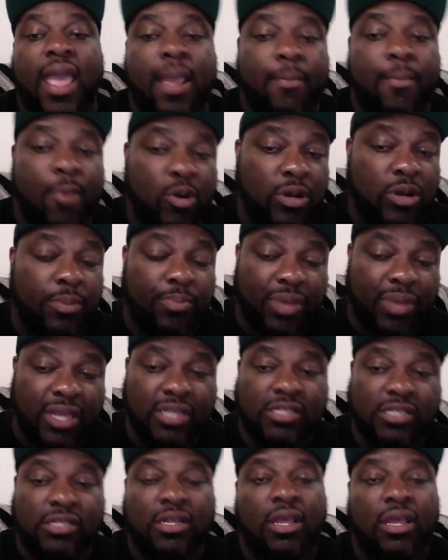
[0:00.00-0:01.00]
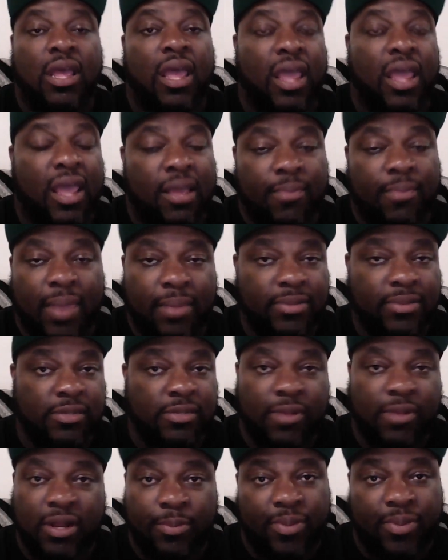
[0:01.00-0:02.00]
and Murder Beats and maybe
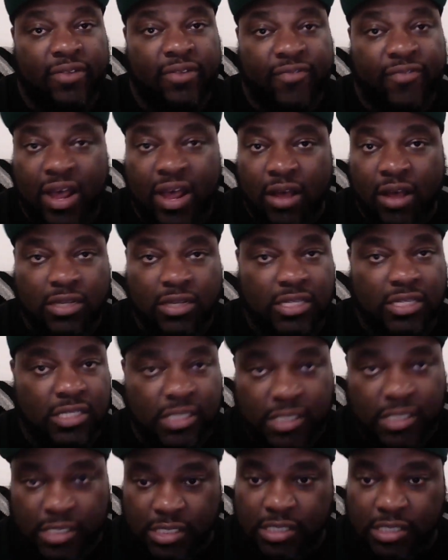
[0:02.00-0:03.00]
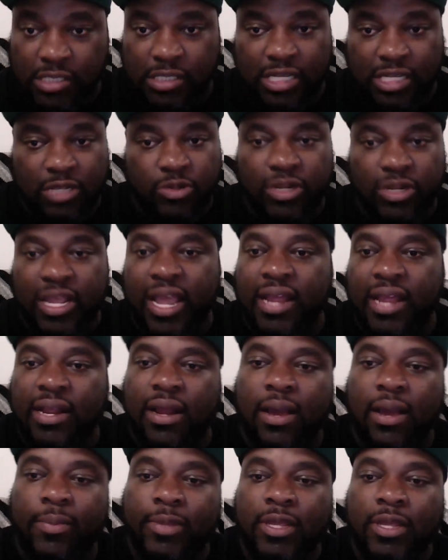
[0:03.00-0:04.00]
some other pedophile because that's what they got
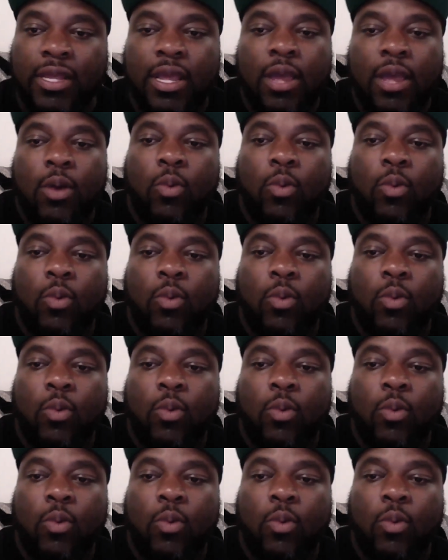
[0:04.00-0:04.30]
in common.